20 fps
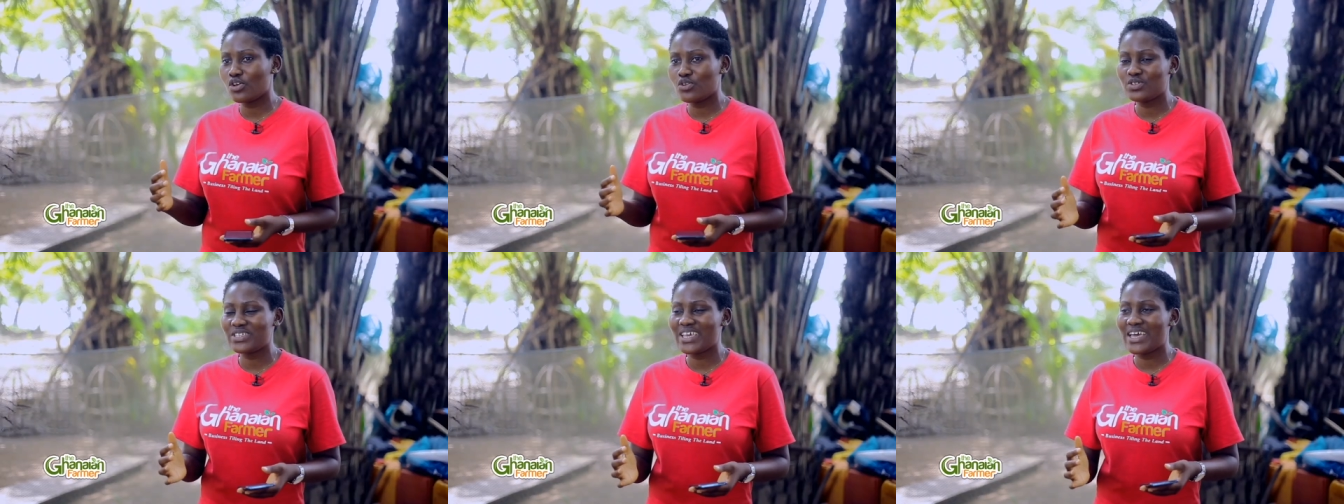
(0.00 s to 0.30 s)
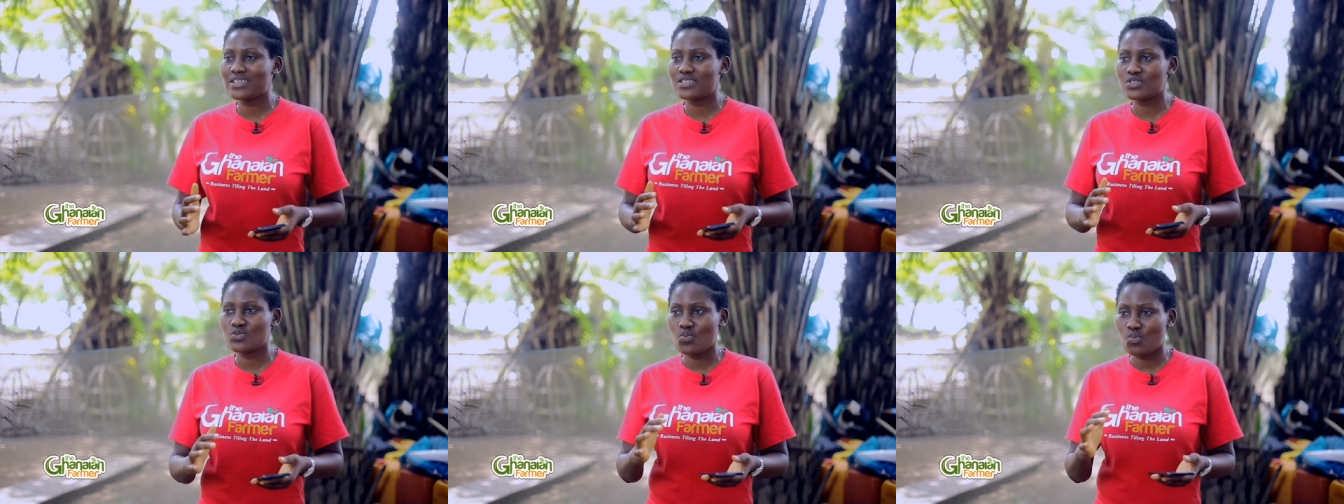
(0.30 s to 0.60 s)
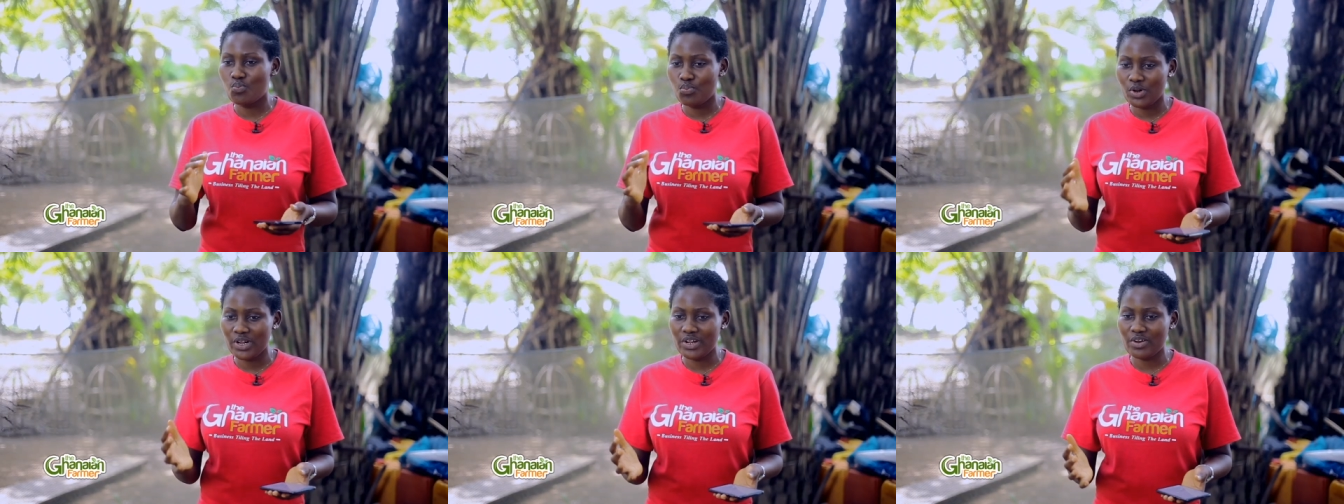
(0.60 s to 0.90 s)
you just
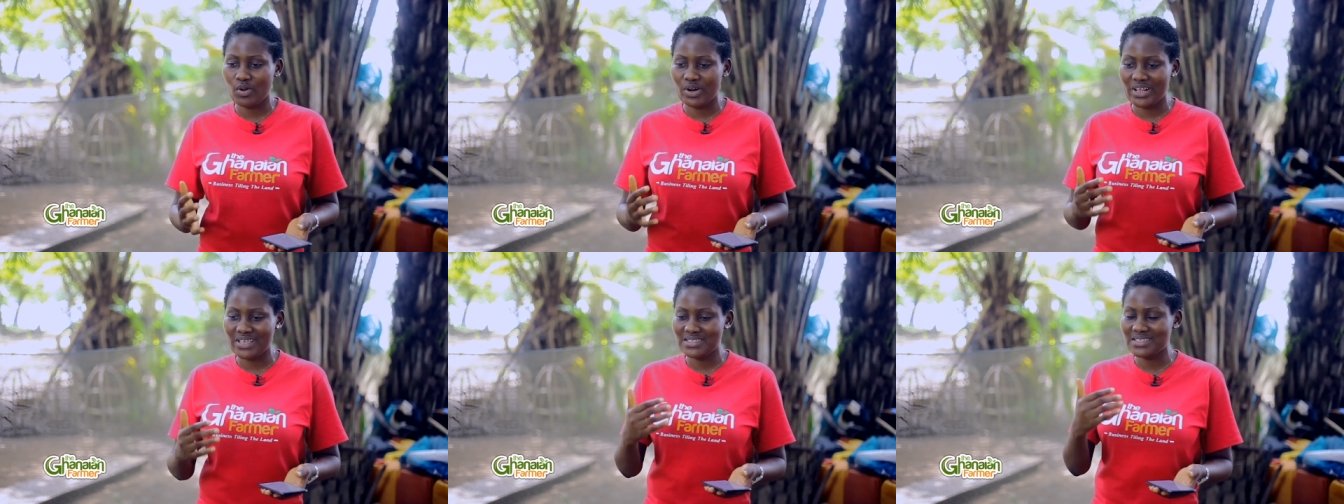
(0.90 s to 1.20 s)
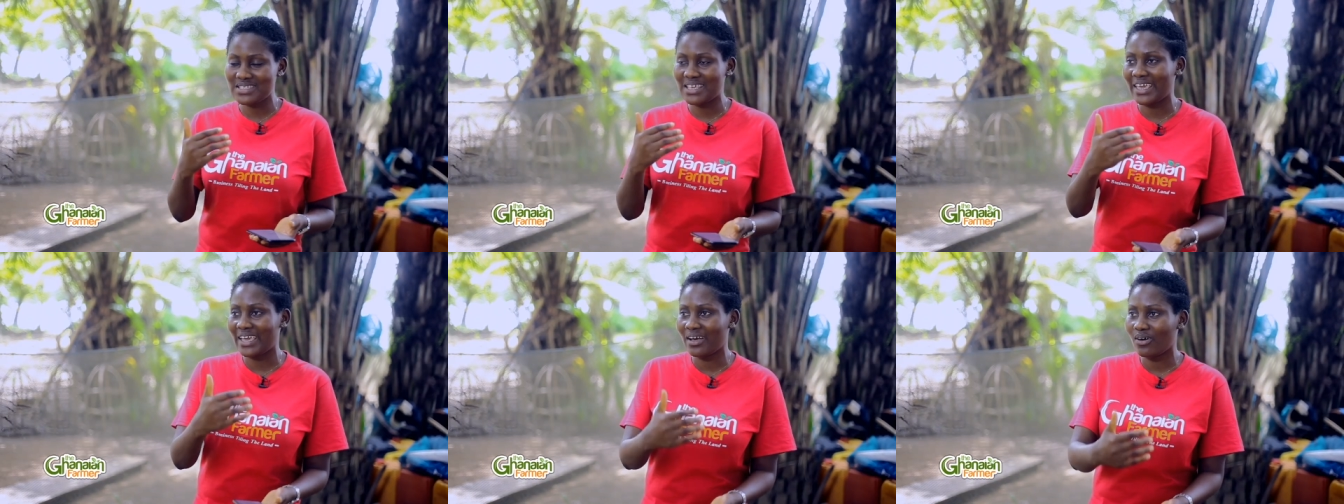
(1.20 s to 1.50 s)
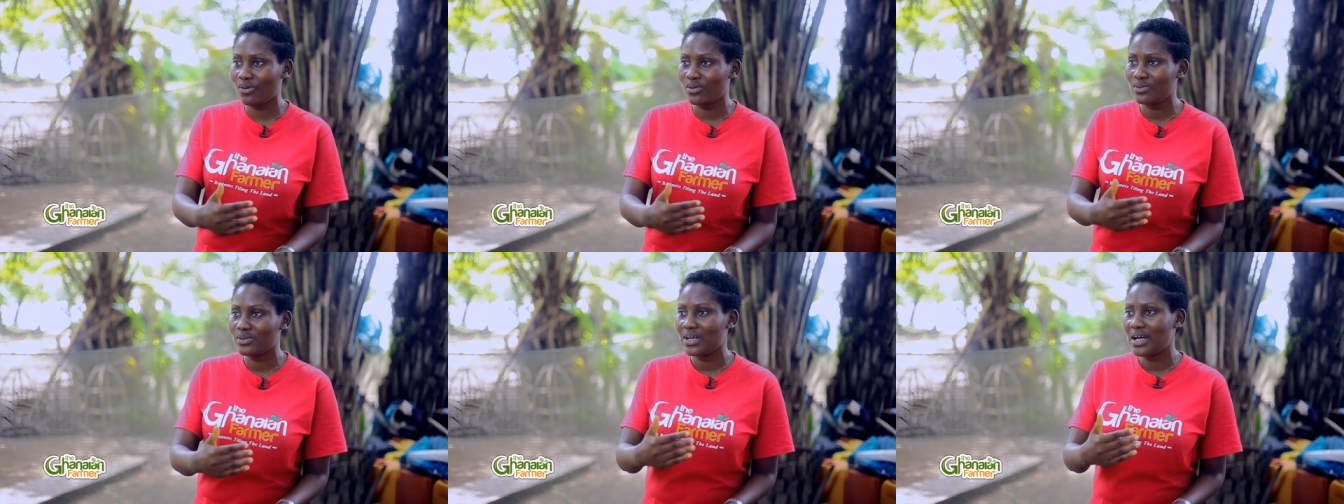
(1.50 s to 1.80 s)
put it on a
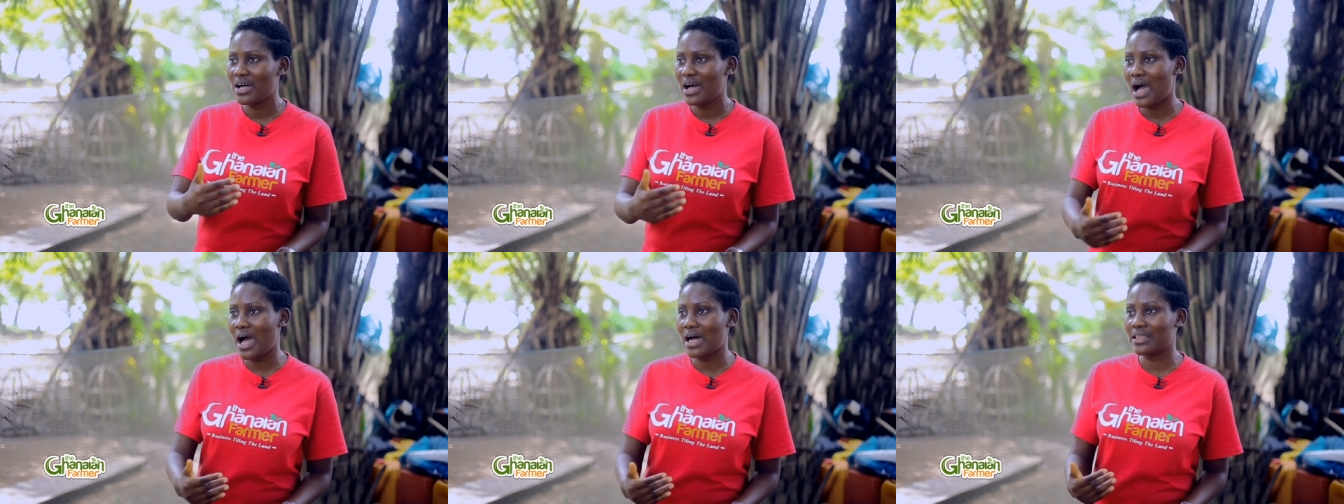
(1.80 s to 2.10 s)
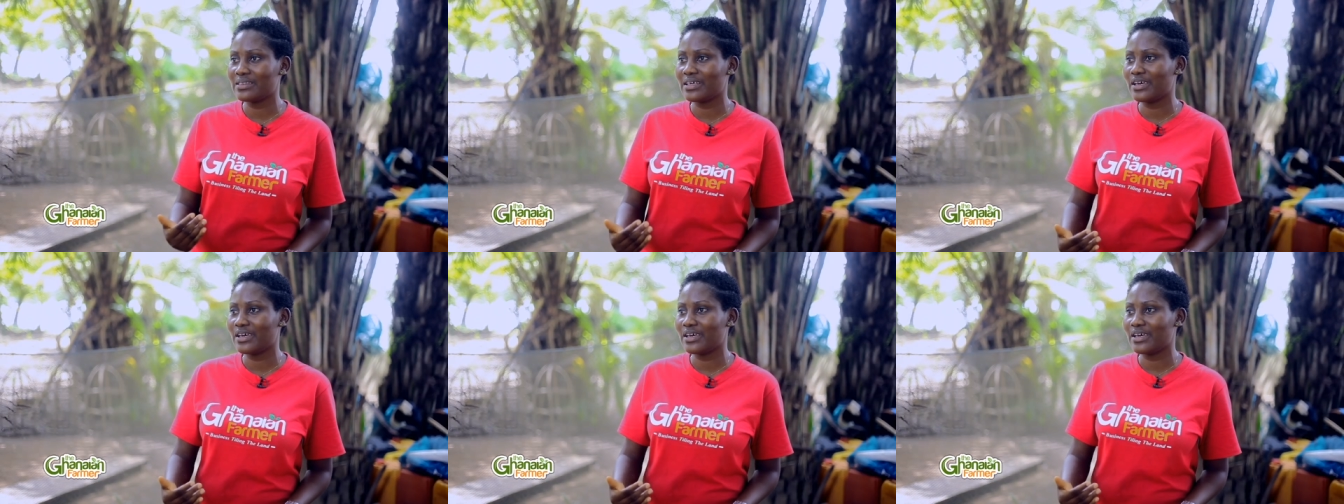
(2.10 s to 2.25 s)
scale and